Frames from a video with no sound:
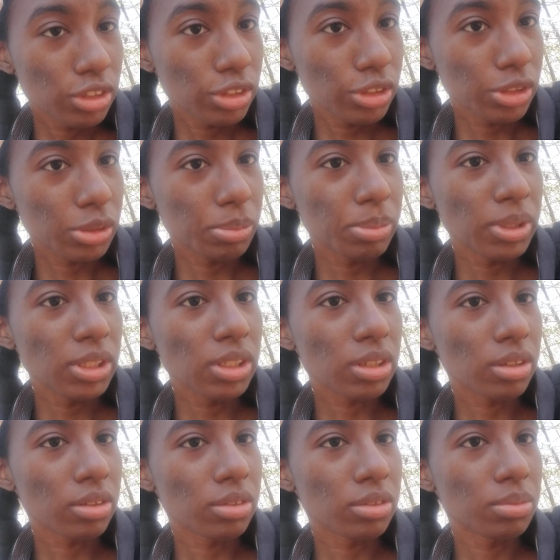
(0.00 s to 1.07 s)
she'll be
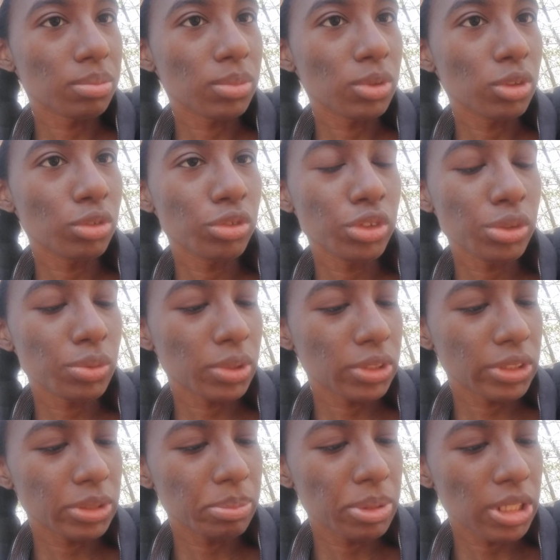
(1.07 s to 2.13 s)
um who she
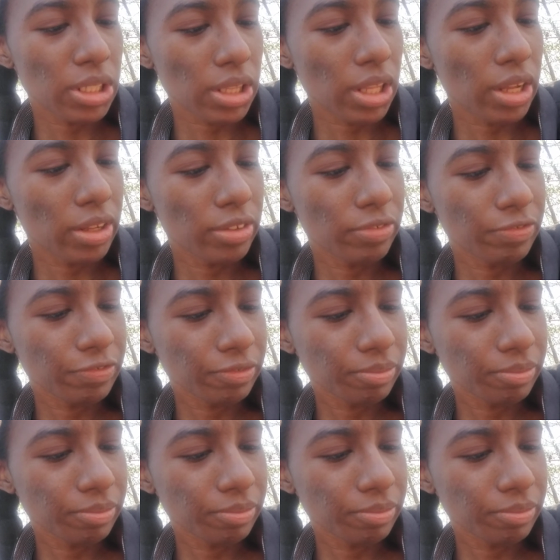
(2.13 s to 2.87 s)
wants to be in life.